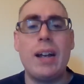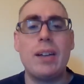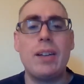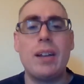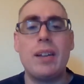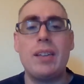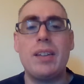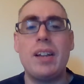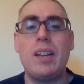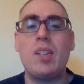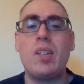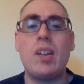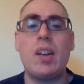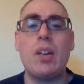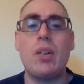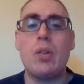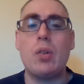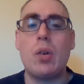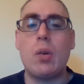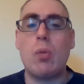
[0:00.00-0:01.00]
that these
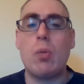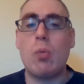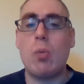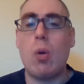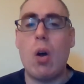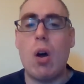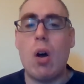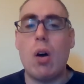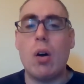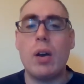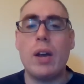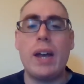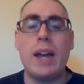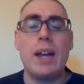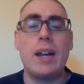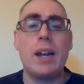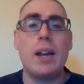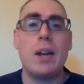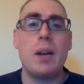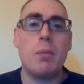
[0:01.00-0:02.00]
things are wrong in
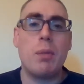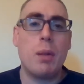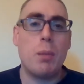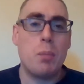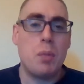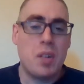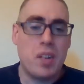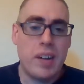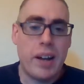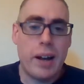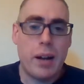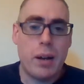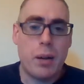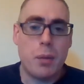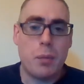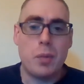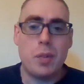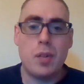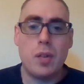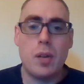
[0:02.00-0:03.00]
and of
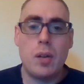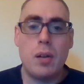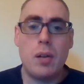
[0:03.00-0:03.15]
themselves,